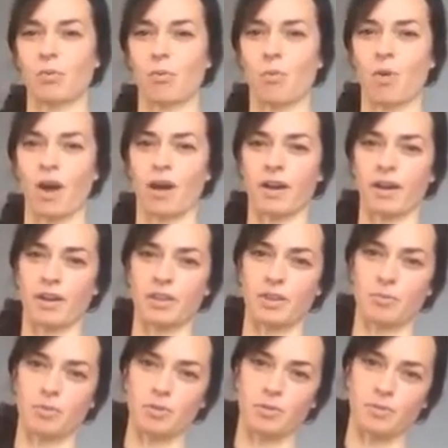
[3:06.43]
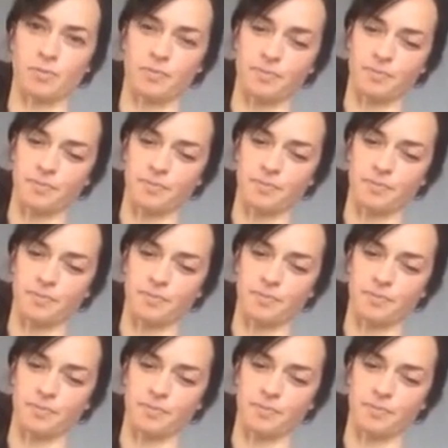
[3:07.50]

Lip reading: walk on the moon.